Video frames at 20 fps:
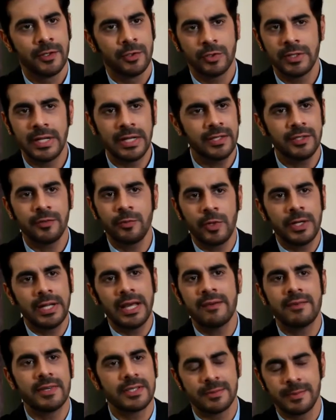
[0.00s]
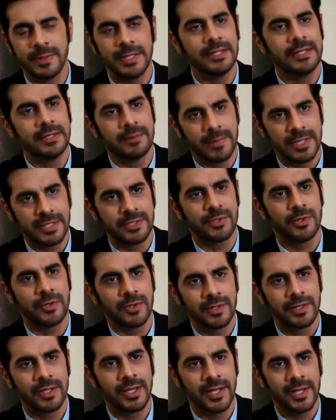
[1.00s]
So that is what I have explained in my song.
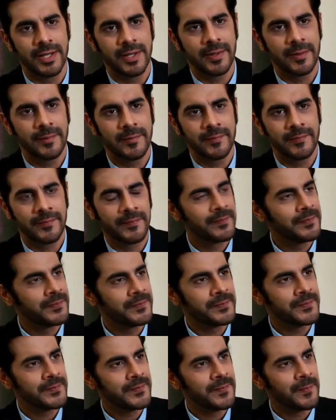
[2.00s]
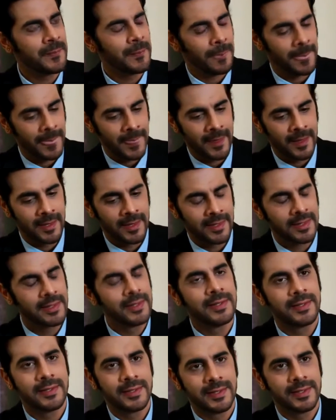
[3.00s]
There are, there are so many things happening in the current scenario
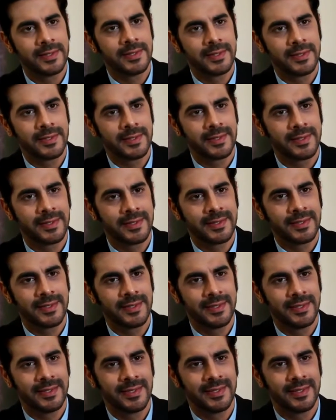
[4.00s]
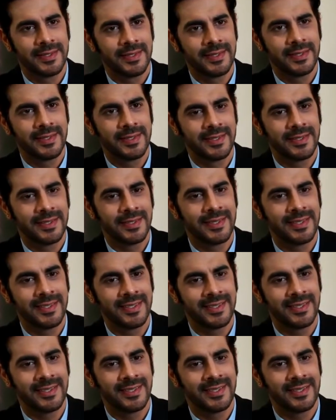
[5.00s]
which is related to rap, rapping. You know, it